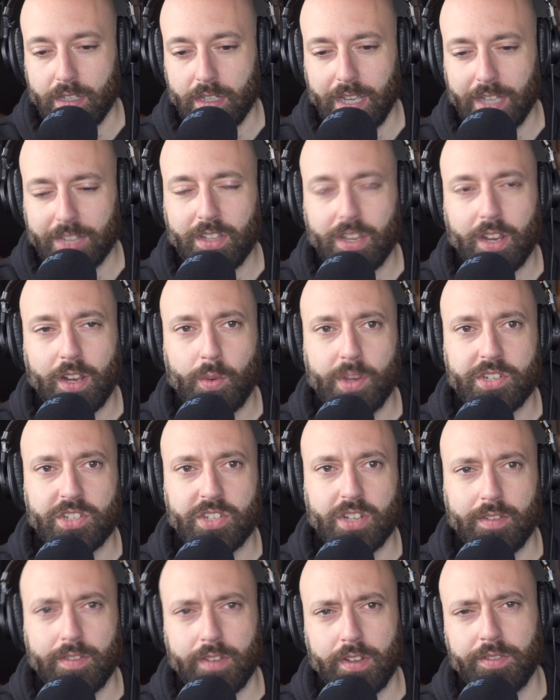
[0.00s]
it's not a
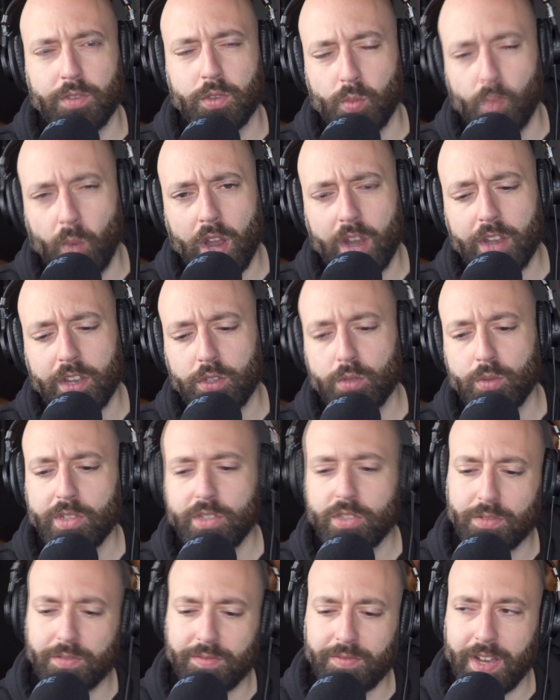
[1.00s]
question of if you want to do
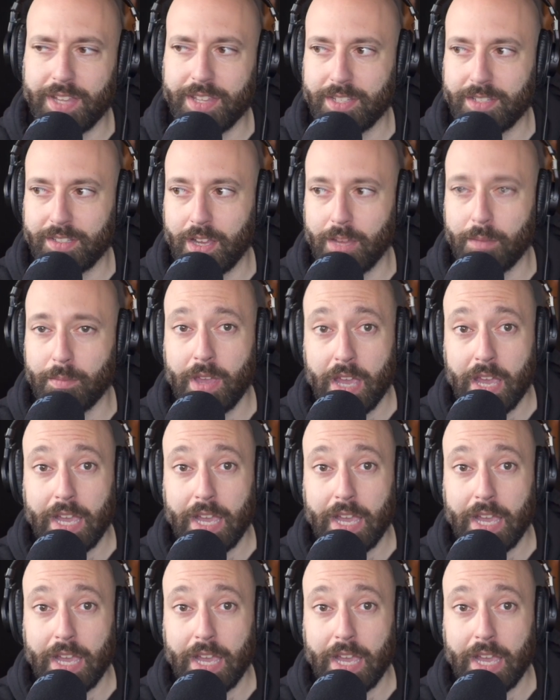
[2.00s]
it, you'll find the time.